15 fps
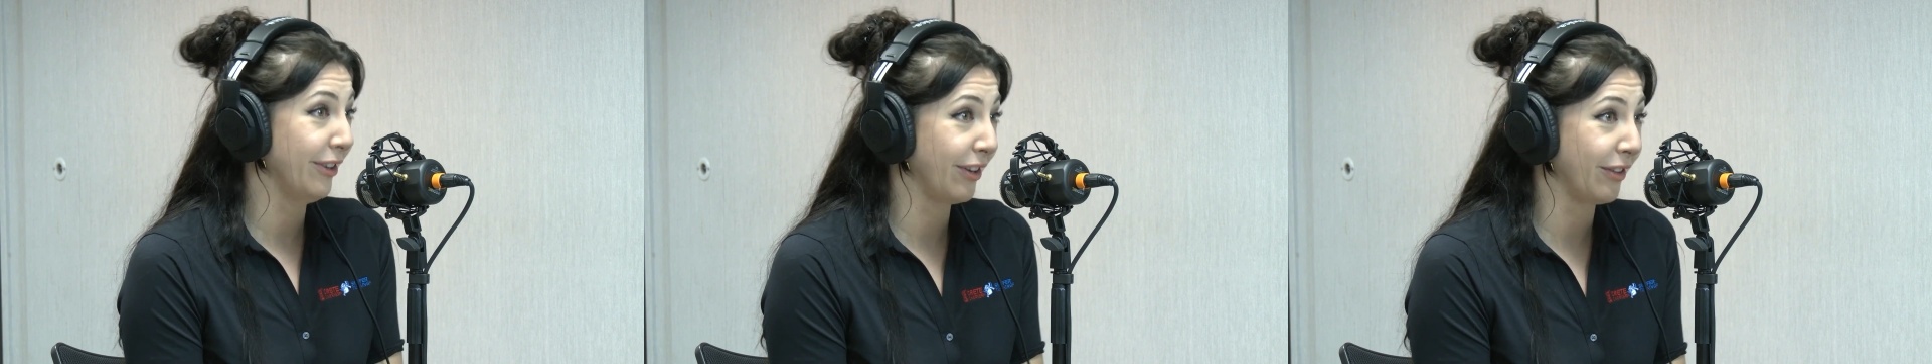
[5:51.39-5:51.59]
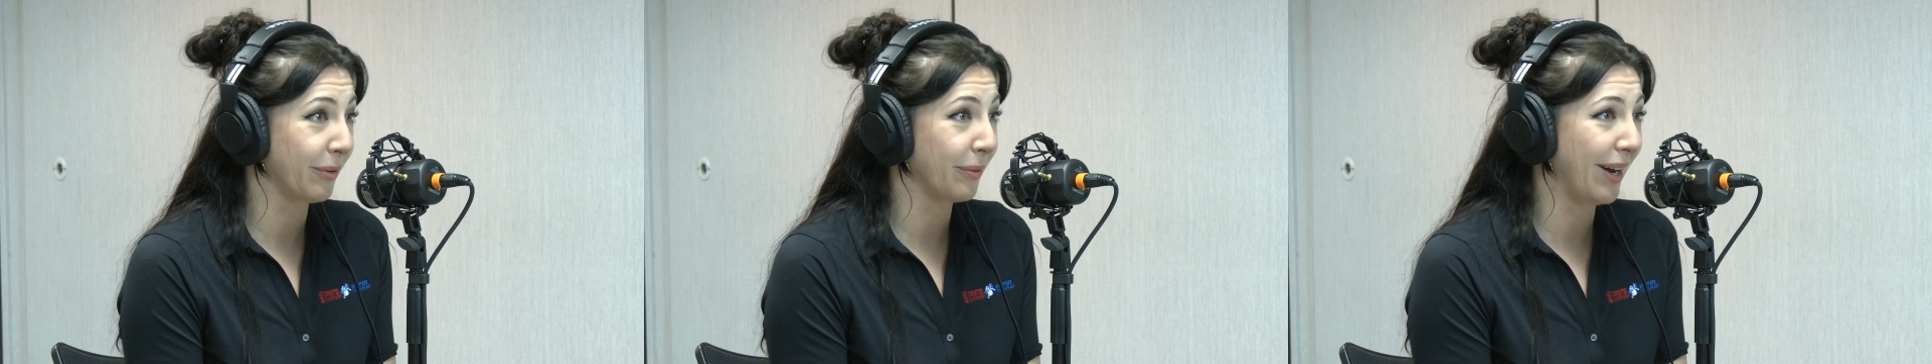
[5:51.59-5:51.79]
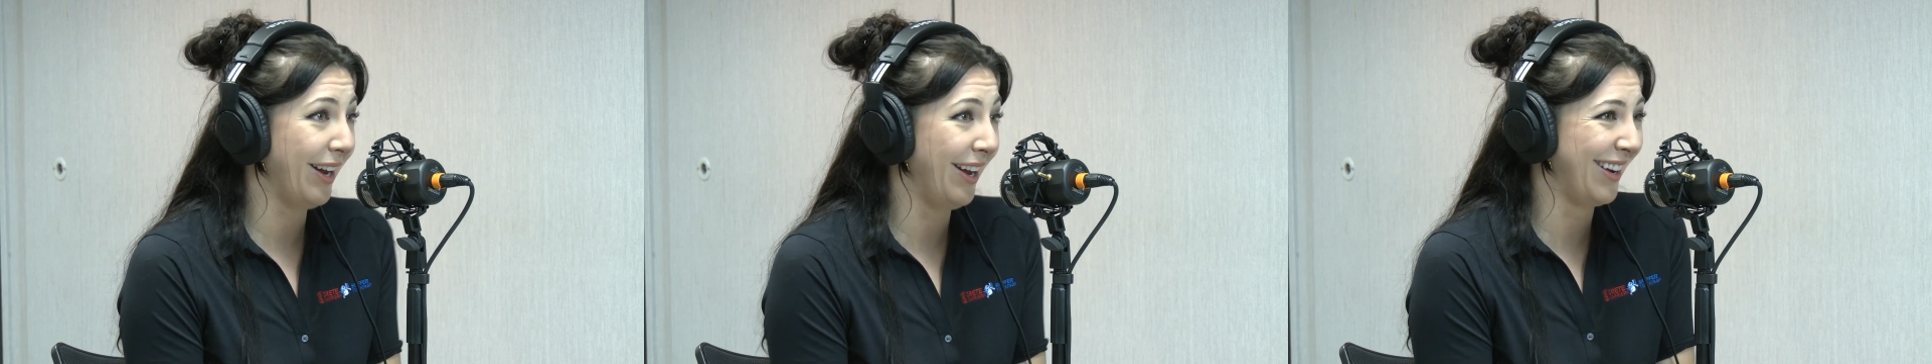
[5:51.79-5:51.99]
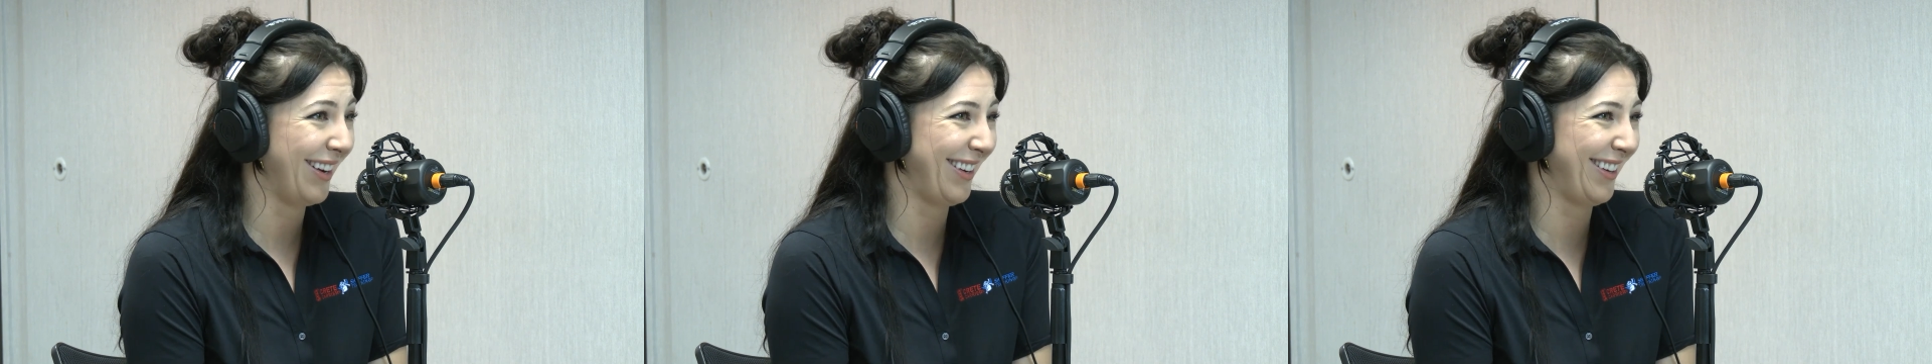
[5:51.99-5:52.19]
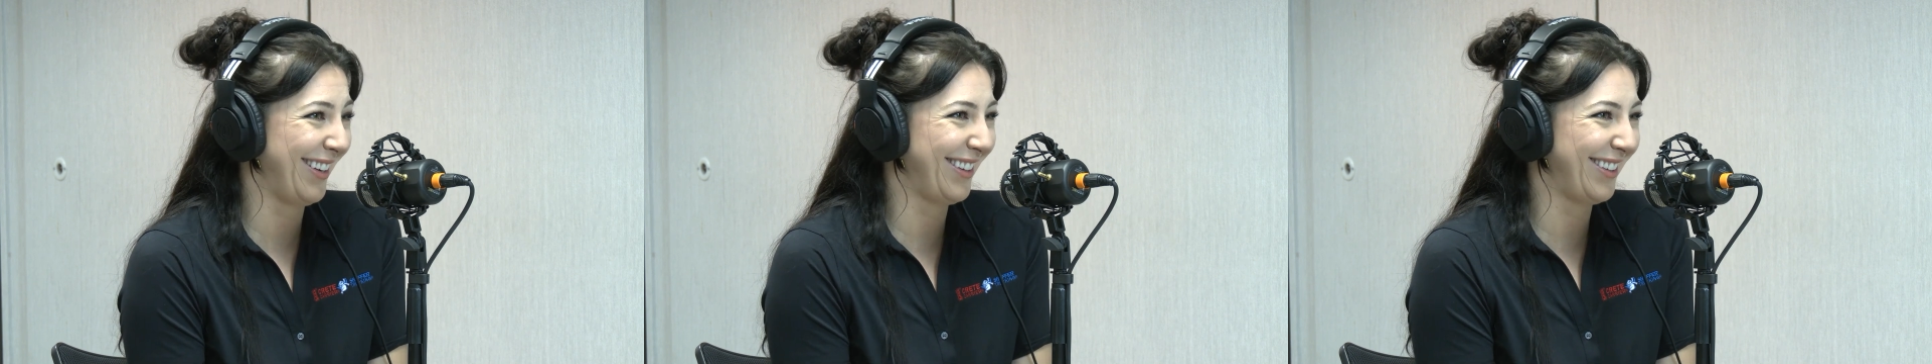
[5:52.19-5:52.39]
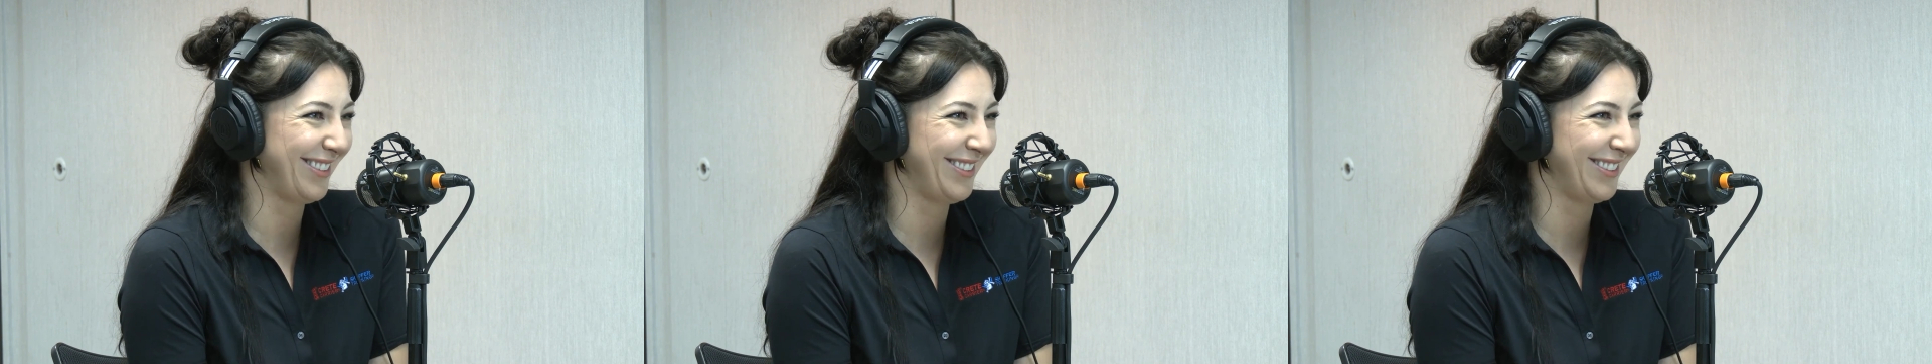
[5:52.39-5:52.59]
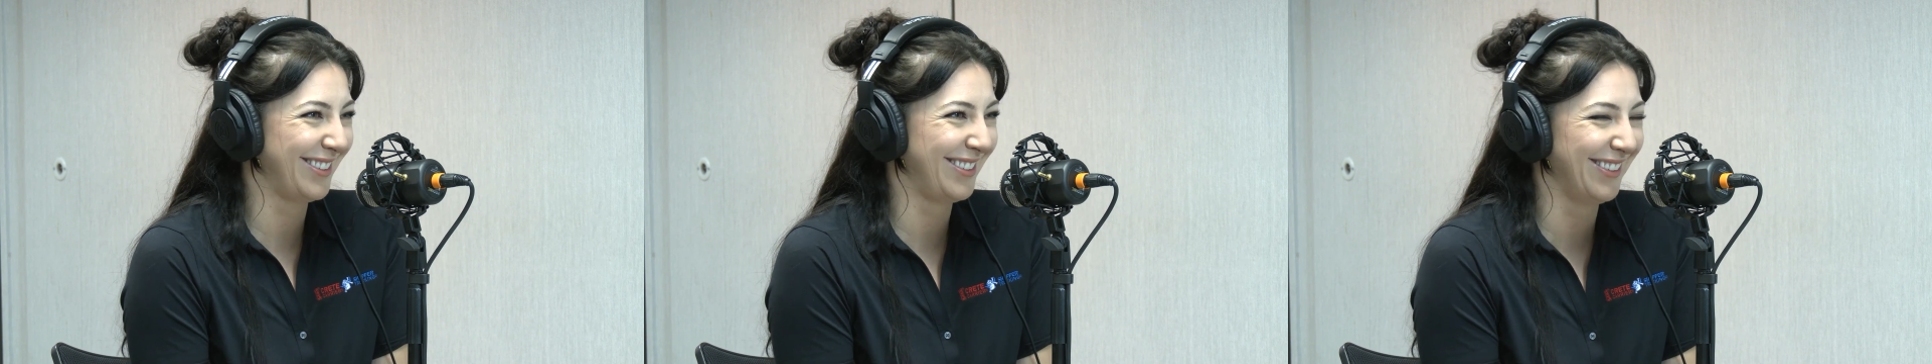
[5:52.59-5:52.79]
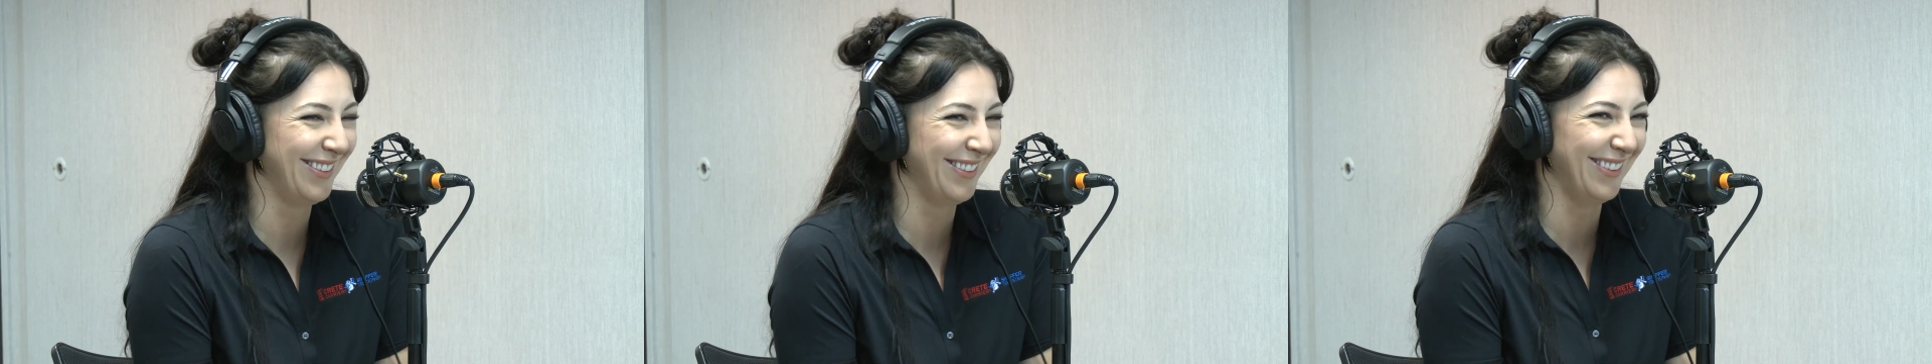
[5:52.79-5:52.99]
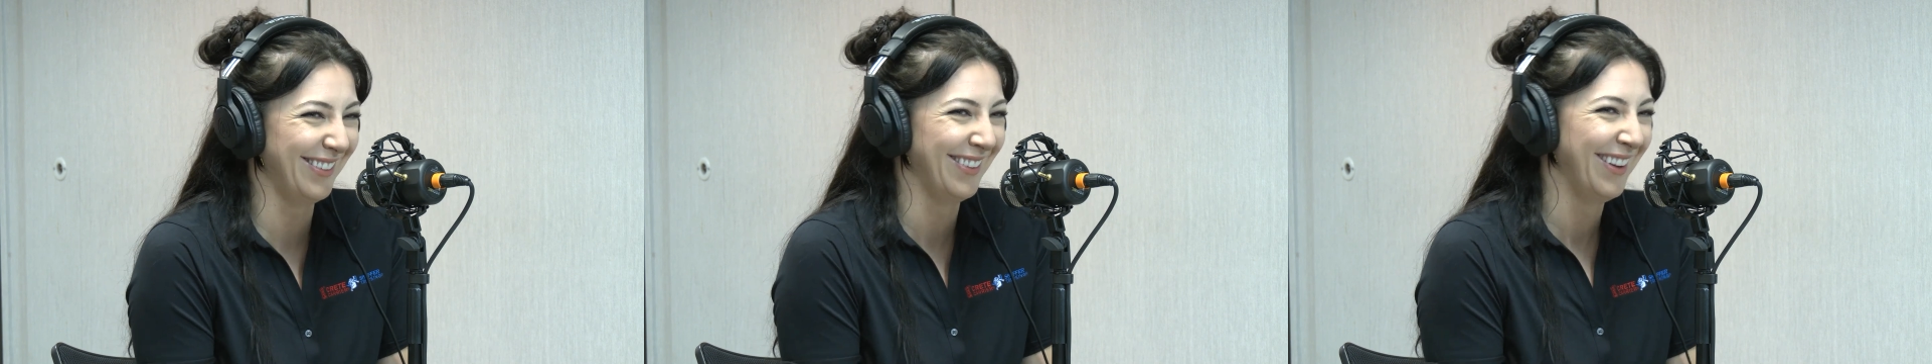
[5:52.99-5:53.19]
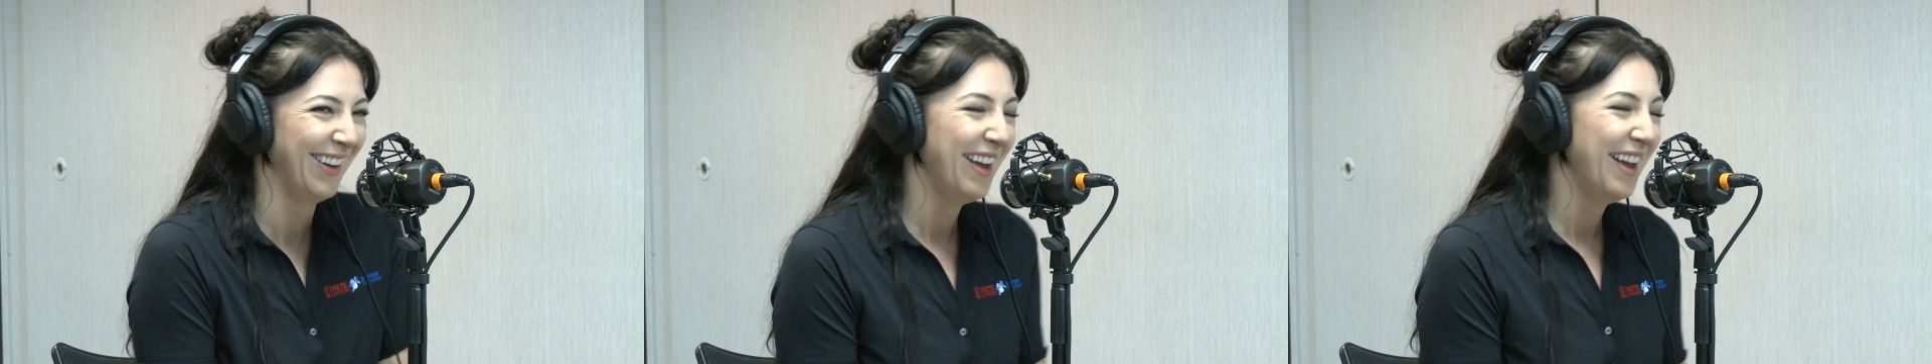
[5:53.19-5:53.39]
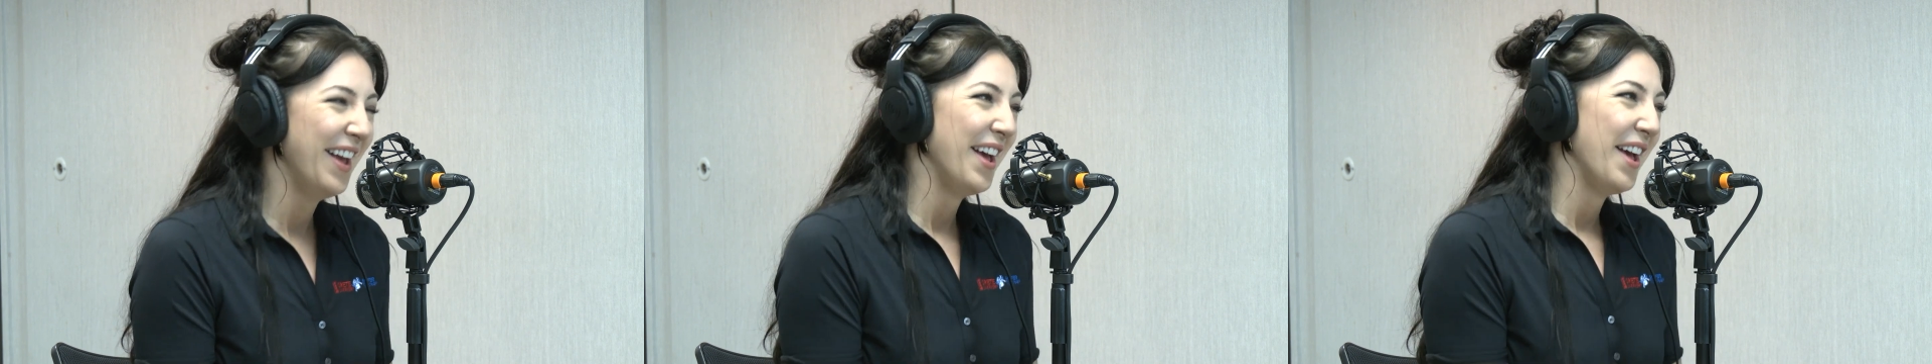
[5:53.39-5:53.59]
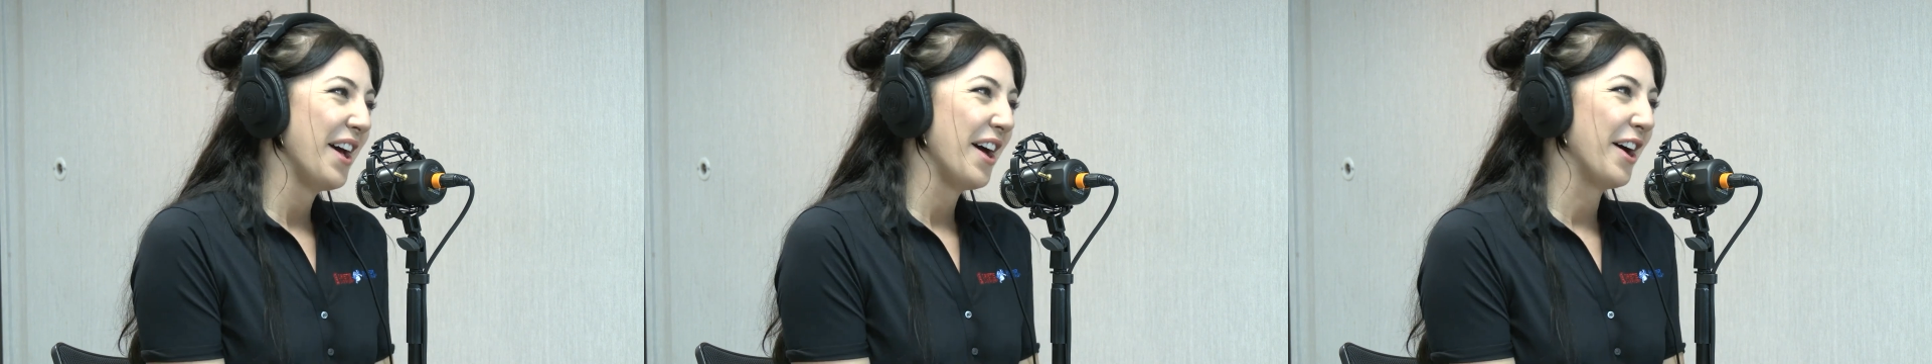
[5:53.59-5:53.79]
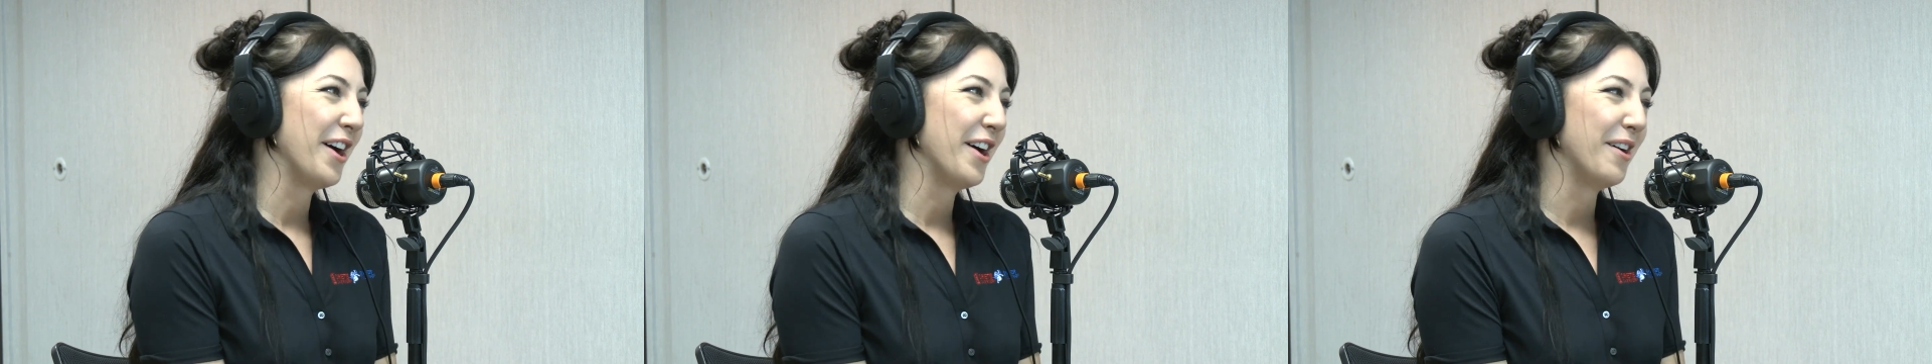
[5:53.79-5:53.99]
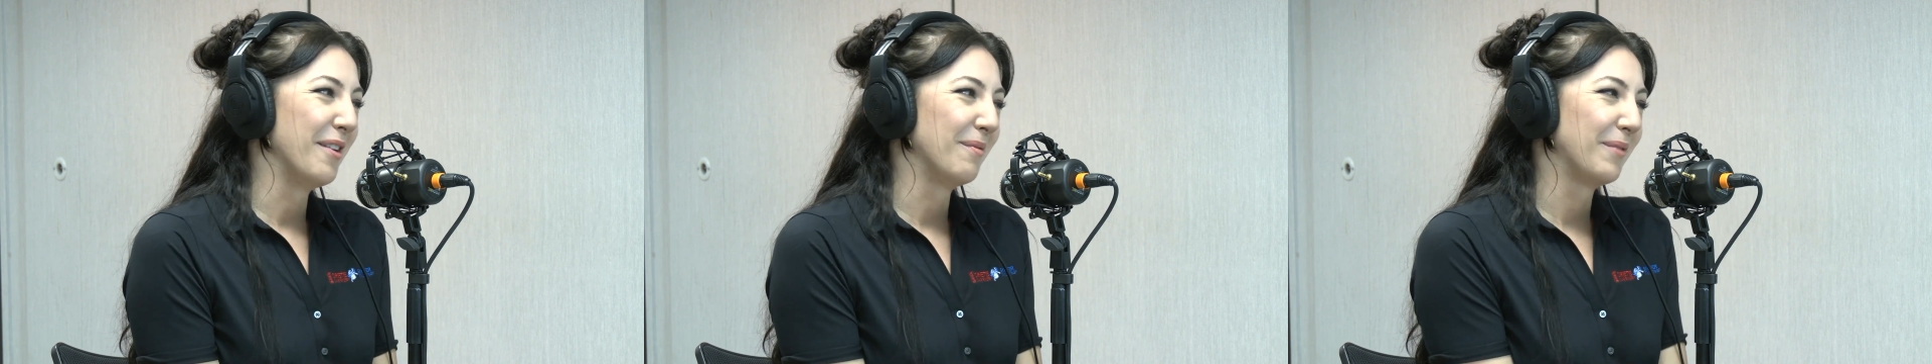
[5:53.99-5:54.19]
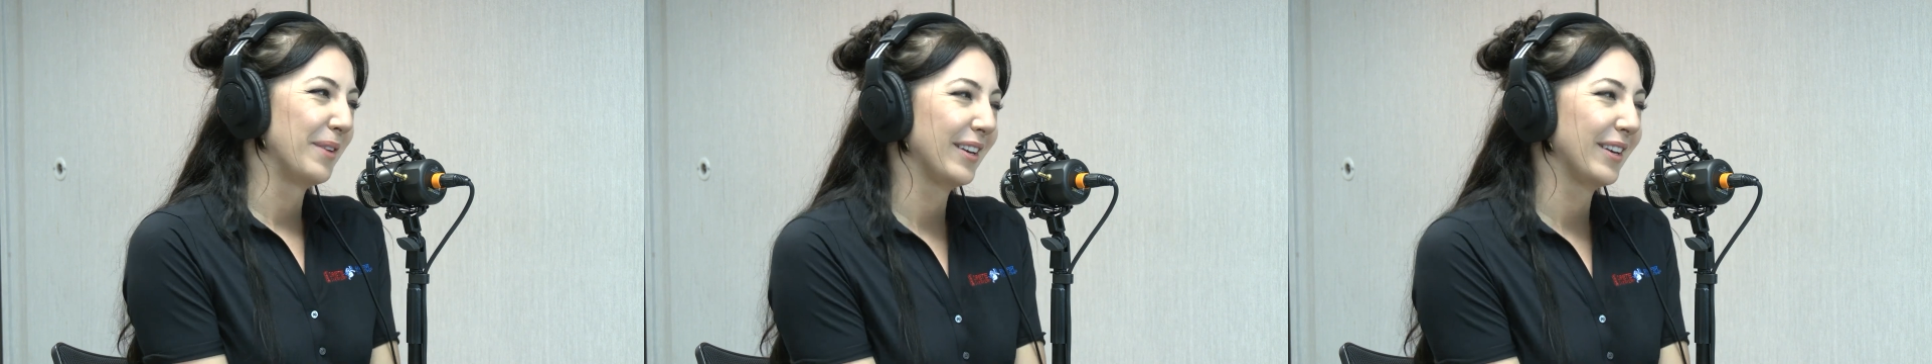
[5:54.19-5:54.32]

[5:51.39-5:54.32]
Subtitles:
Otherwise, we